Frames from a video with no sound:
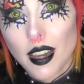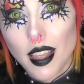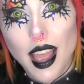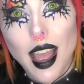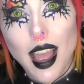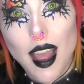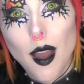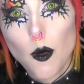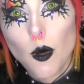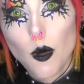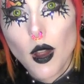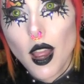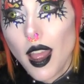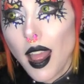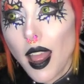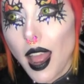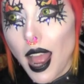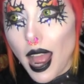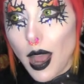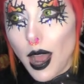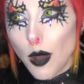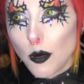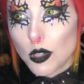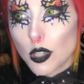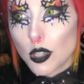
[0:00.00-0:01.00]
Like
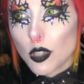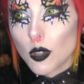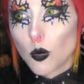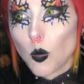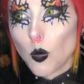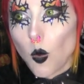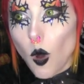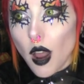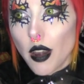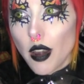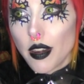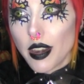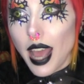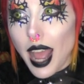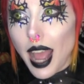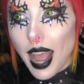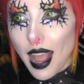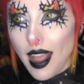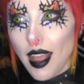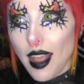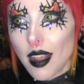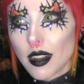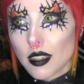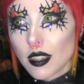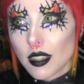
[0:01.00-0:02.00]
how does one
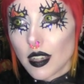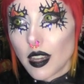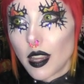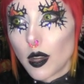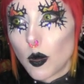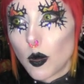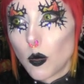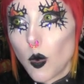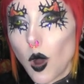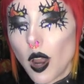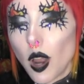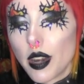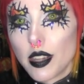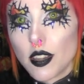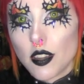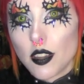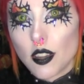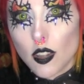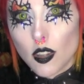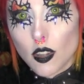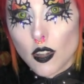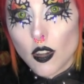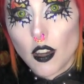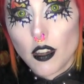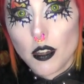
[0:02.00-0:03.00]
act like one
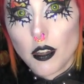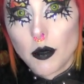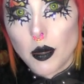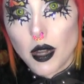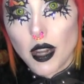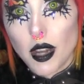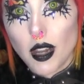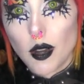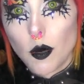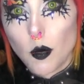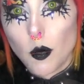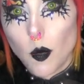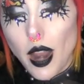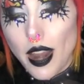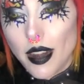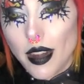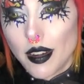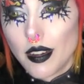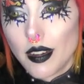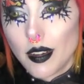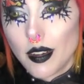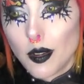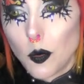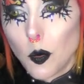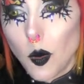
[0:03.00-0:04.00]
is sober
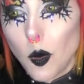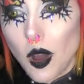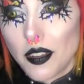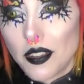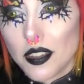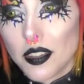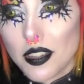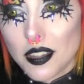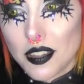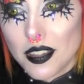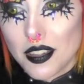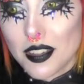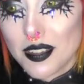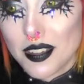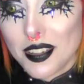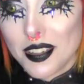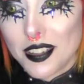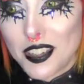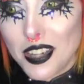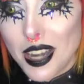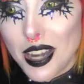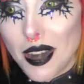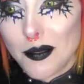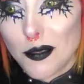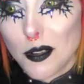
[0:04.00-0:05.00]
when one's
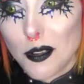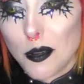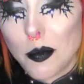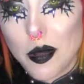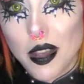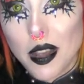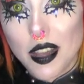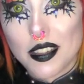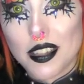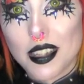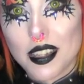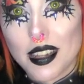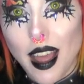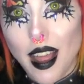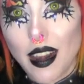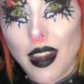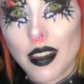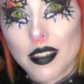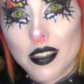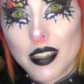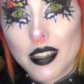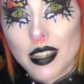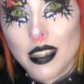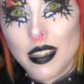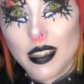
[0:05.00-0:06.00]
general
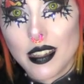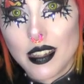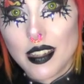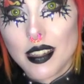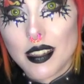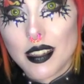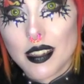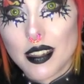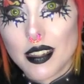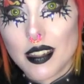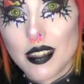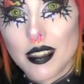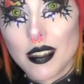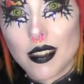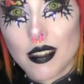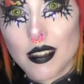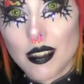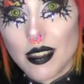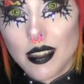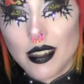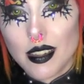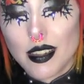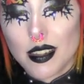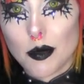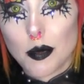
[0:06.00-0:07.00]
personality is
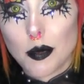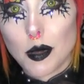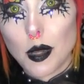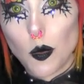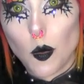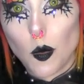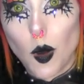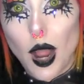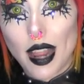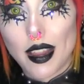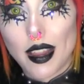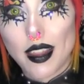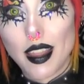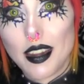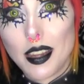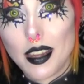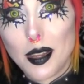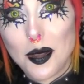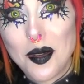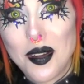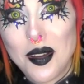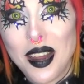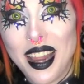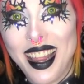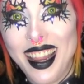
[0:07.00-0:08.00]
a bit whack
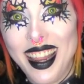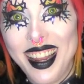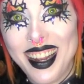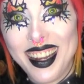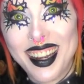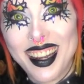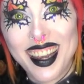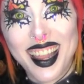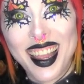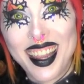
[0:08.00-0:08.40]
anyway?